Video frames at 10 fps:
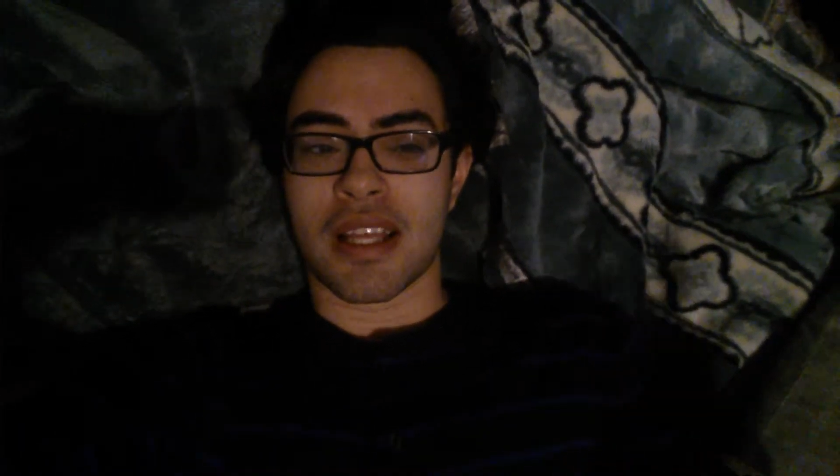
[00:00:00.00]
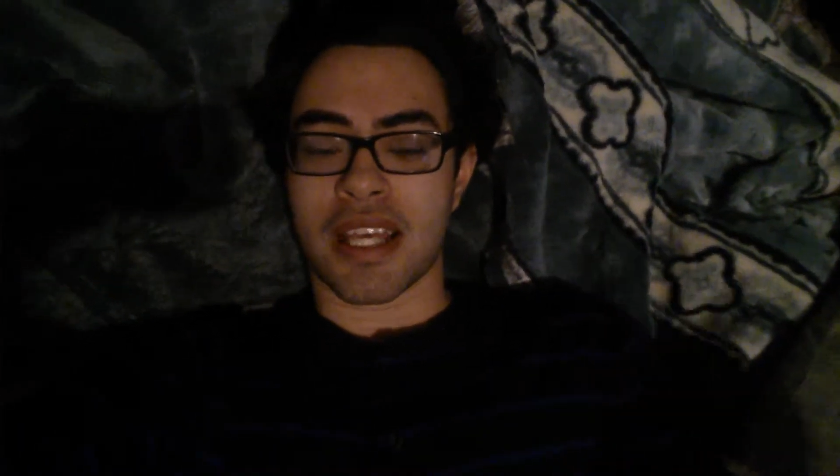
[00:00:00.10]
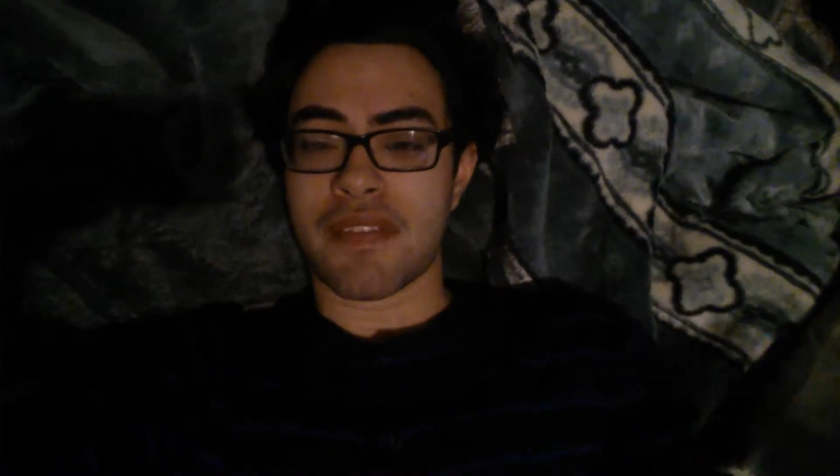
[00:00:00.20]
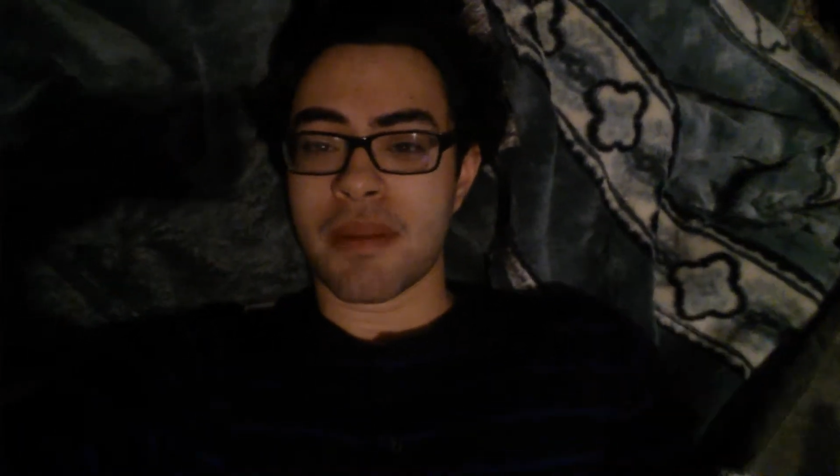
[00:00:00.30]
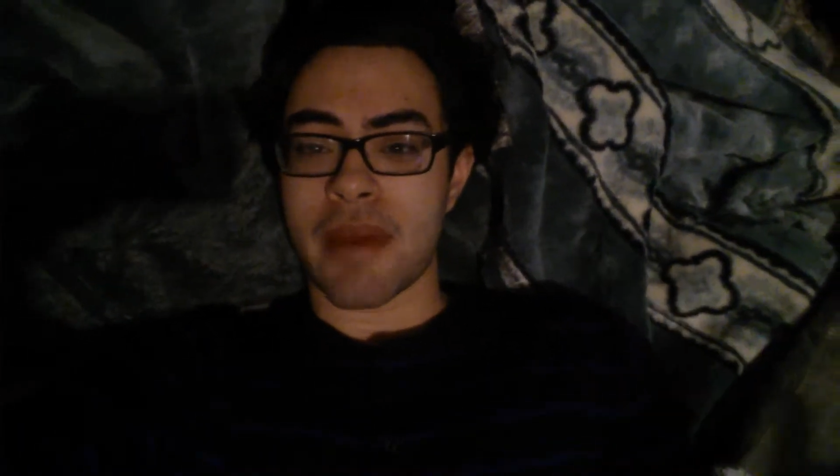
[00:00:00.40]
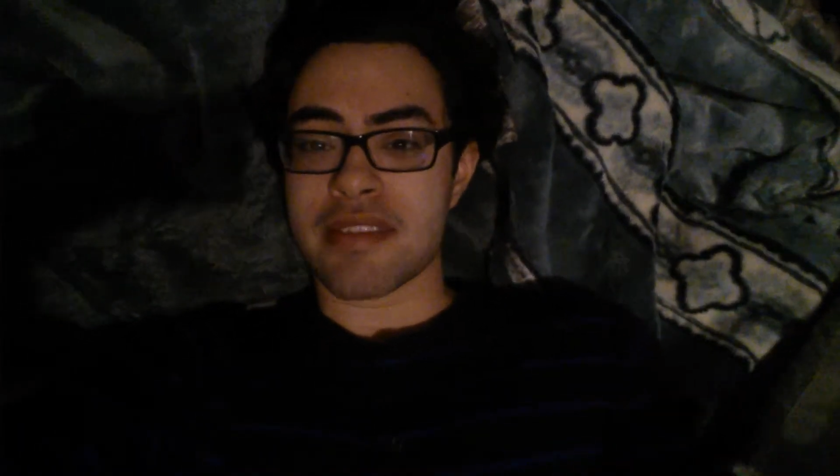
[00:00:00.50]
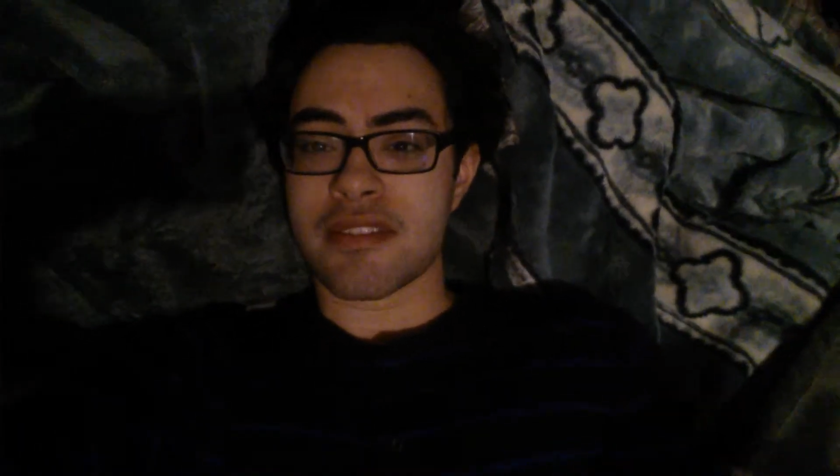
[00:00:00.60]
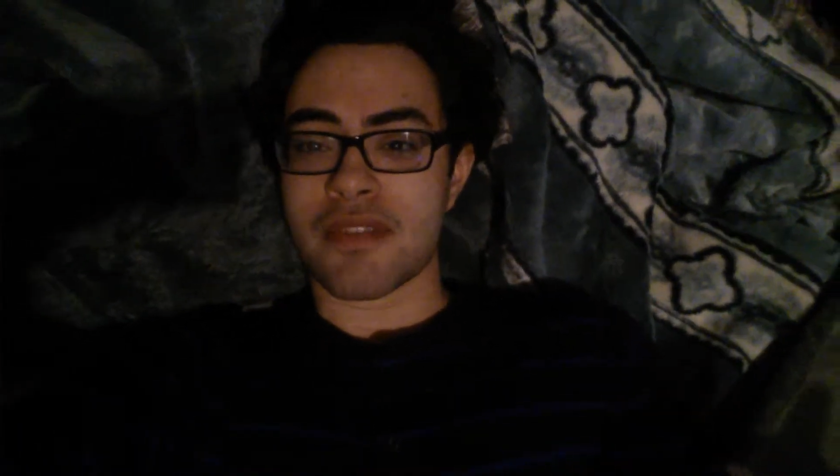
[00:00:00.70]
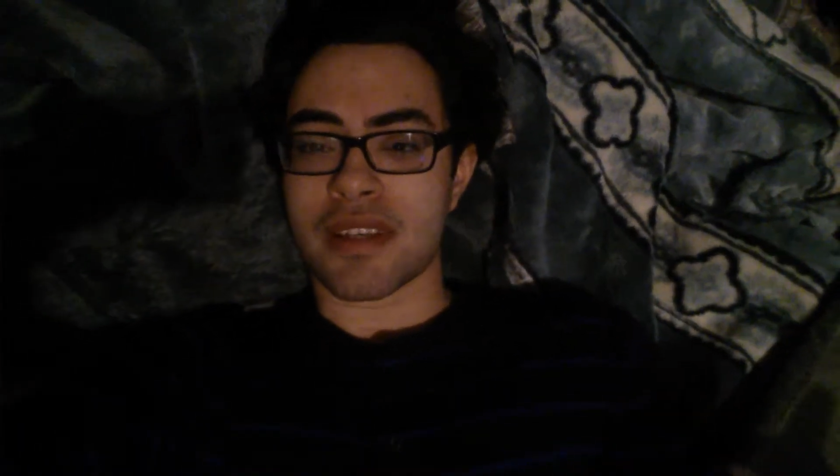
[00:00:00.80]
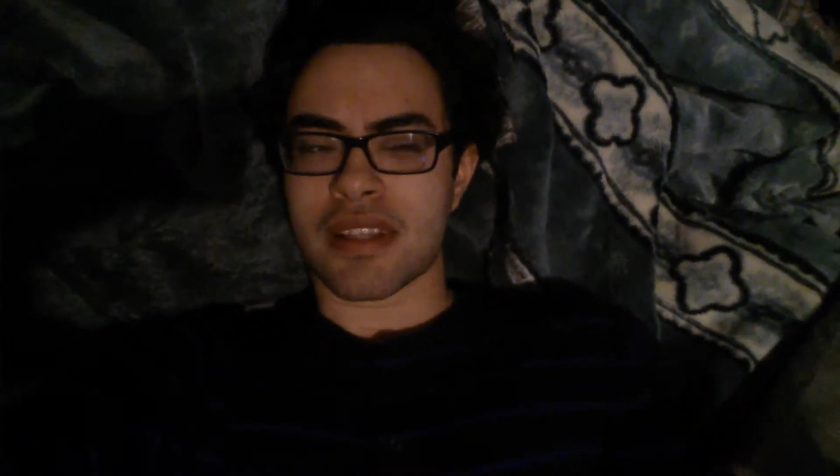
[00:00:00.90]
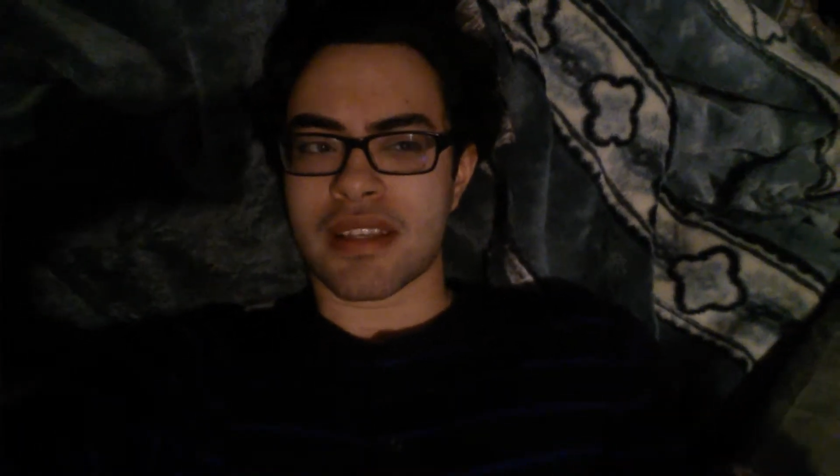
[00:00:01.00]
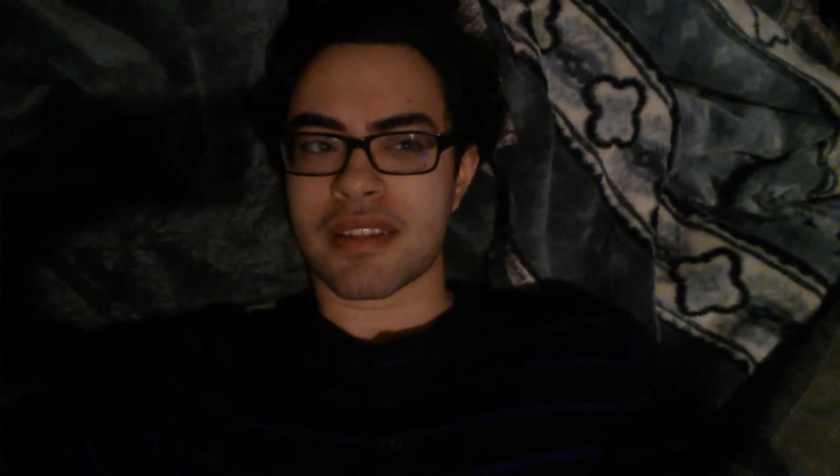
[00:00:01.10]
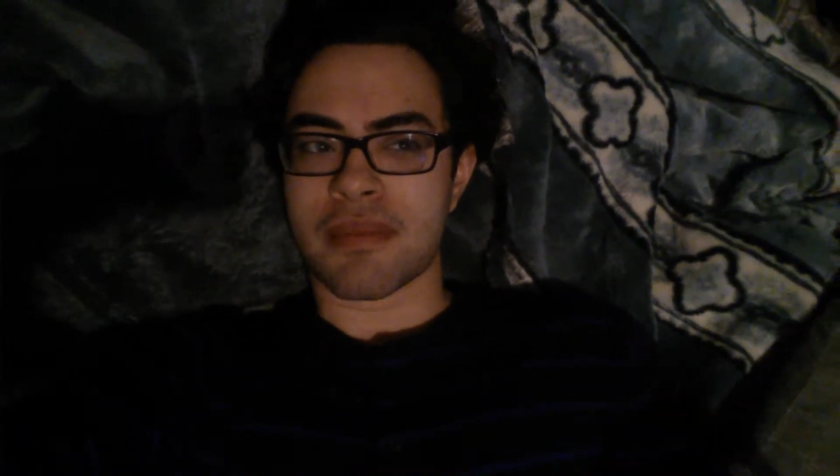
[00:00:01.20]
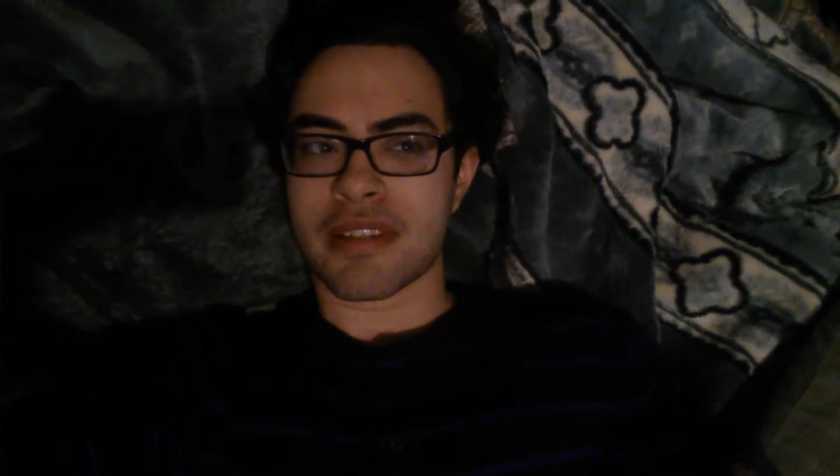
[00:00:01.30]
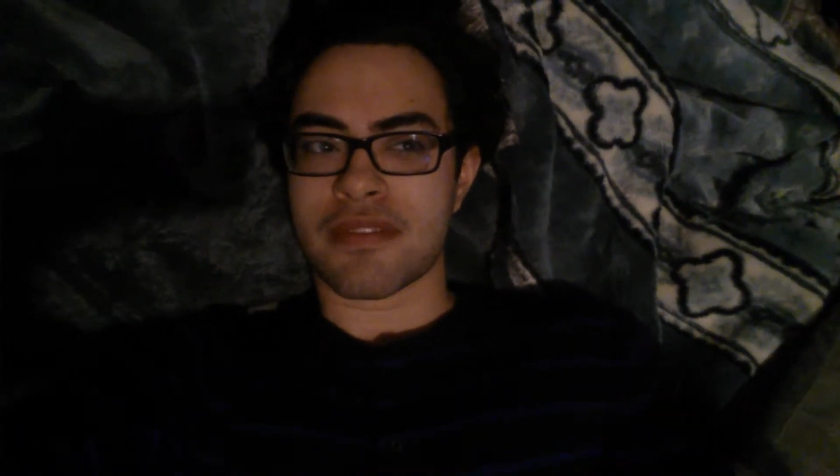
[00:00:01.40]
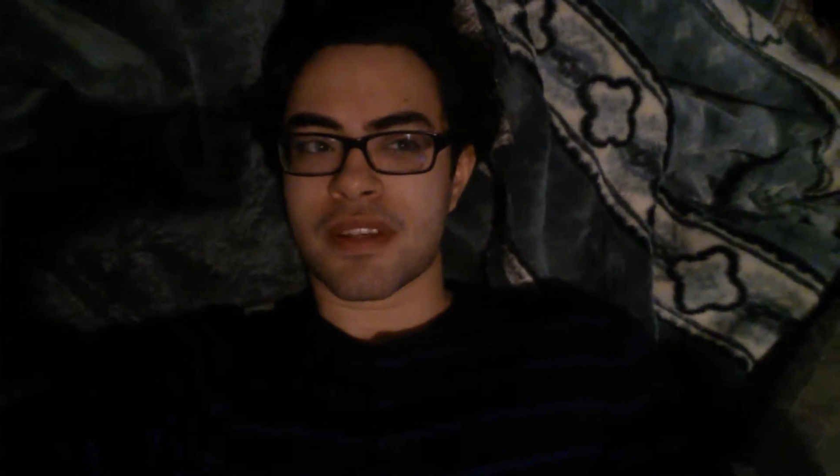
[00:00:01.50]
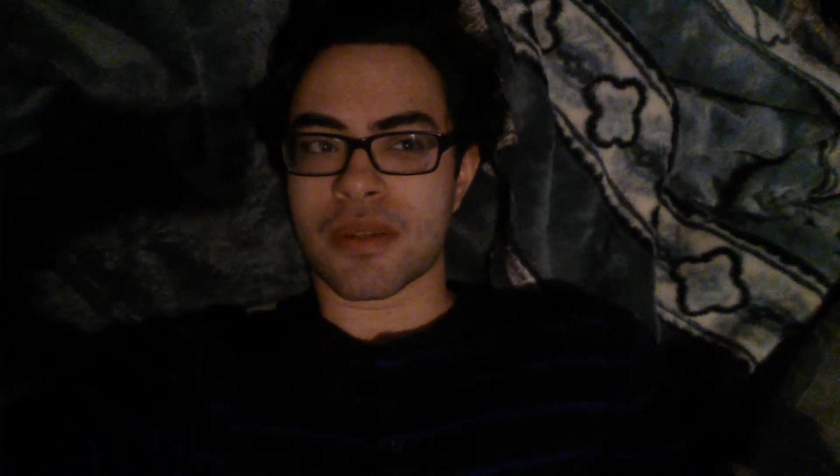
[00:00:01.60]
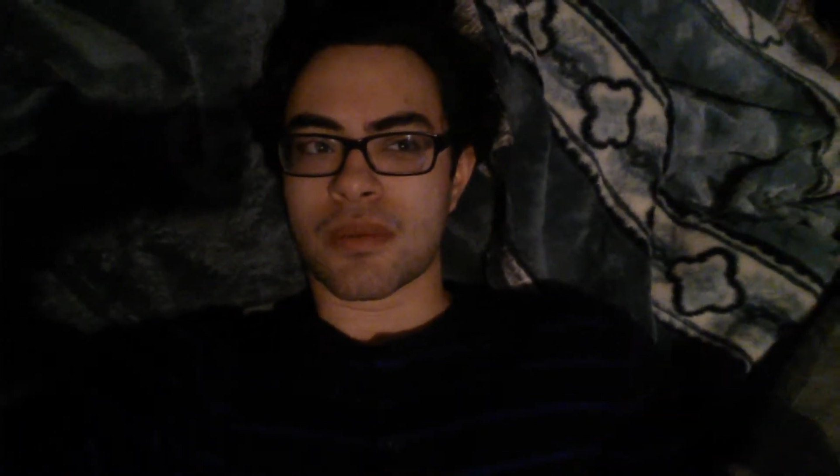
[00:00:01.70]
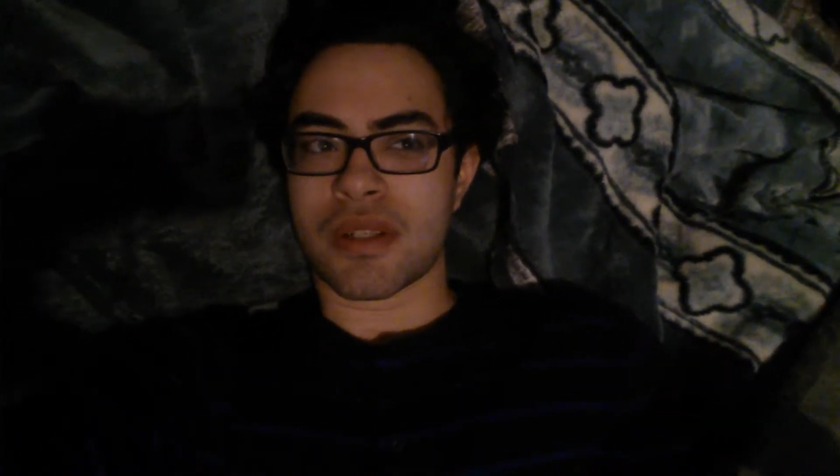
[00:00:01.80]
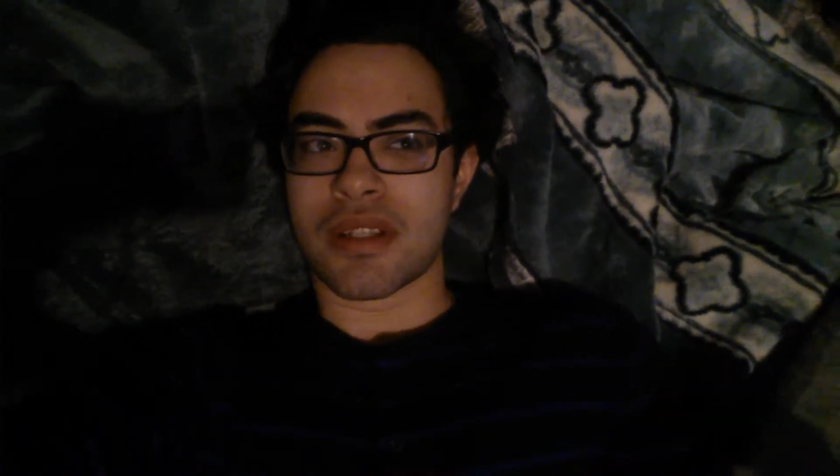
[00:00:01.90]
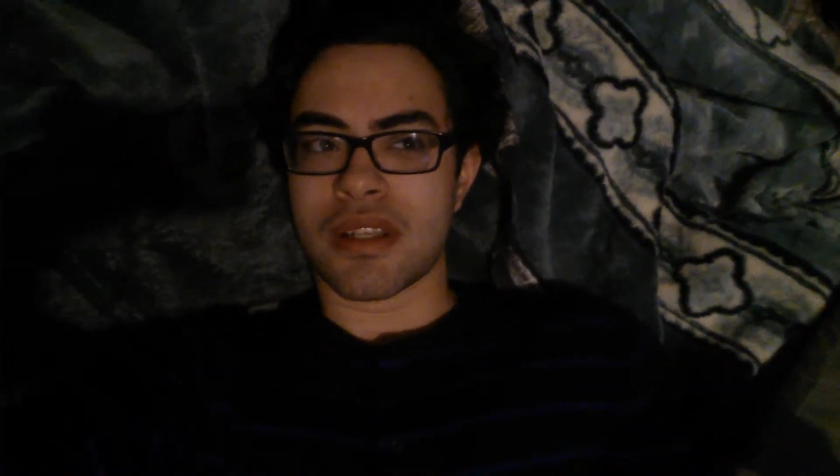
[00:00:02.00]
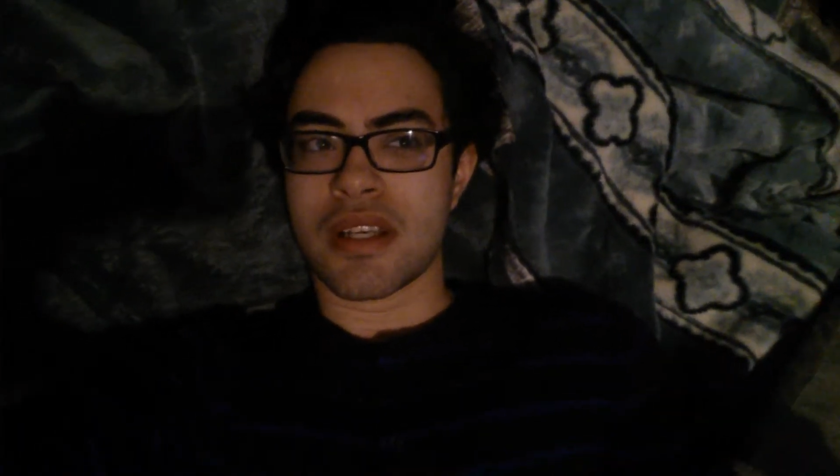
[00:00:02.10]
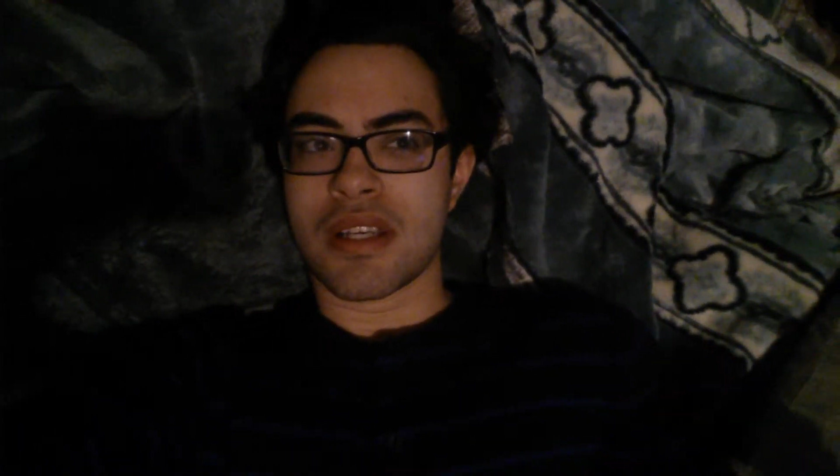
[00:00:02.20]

Like, even in Mass Effect, like I think Mass Effect One,